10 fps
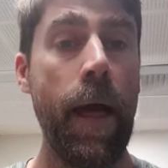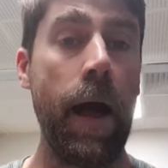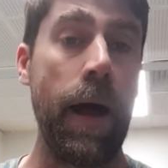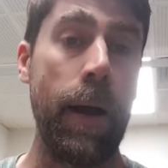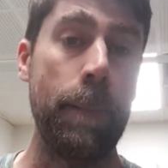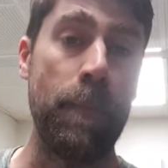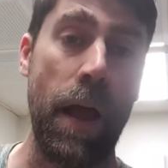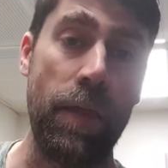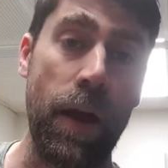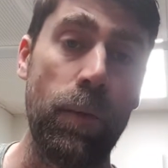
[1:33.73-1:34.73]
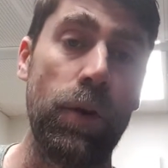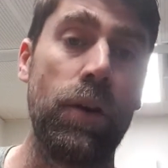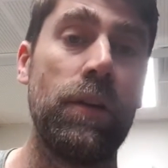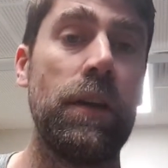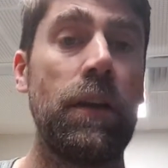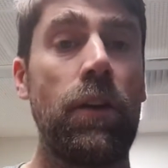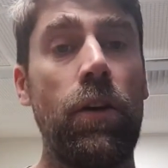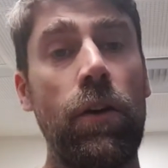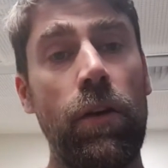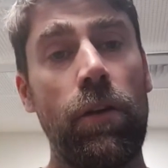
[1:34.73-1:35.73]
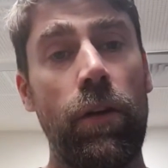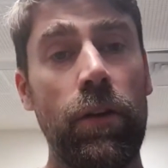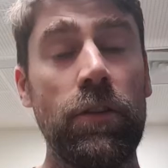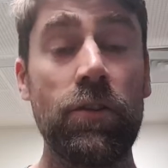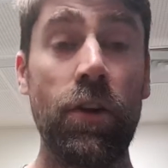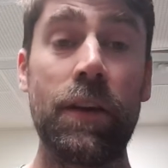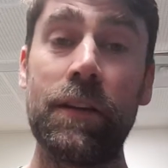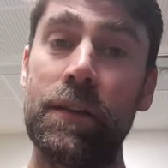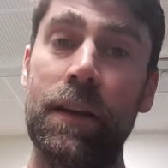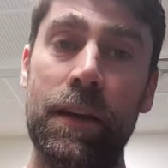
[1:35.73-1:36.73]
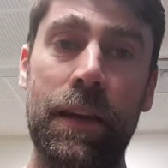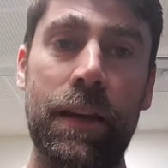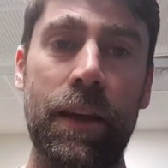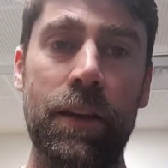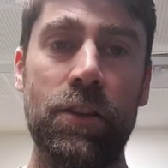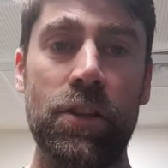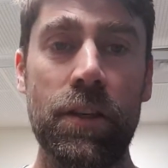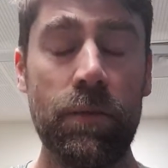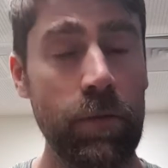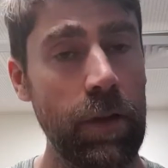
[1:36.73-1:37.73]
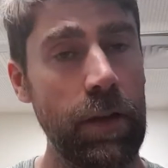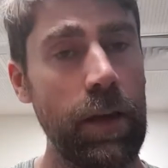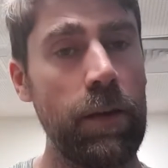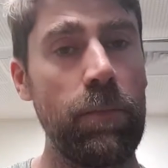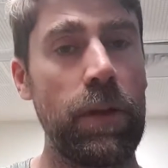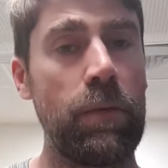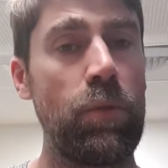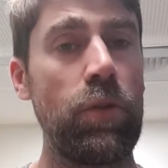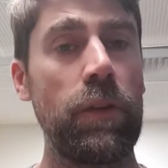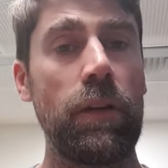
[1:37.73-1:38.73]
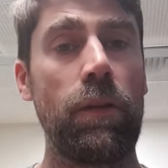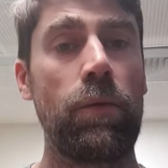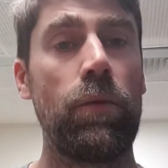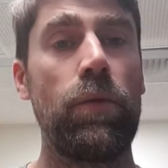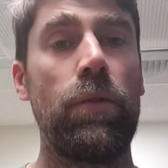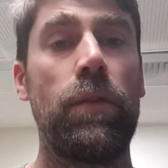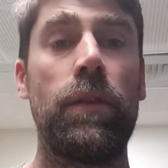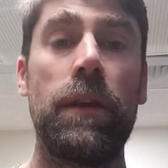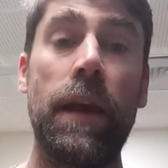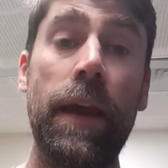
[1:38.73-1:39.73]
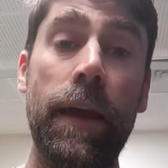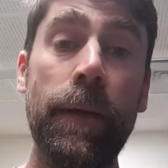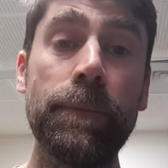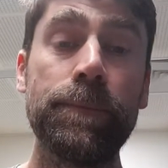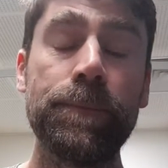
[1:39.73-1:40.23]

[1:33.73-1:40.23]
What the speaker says: And that would only occur though and turn into kinetic energy, again being moving through the air,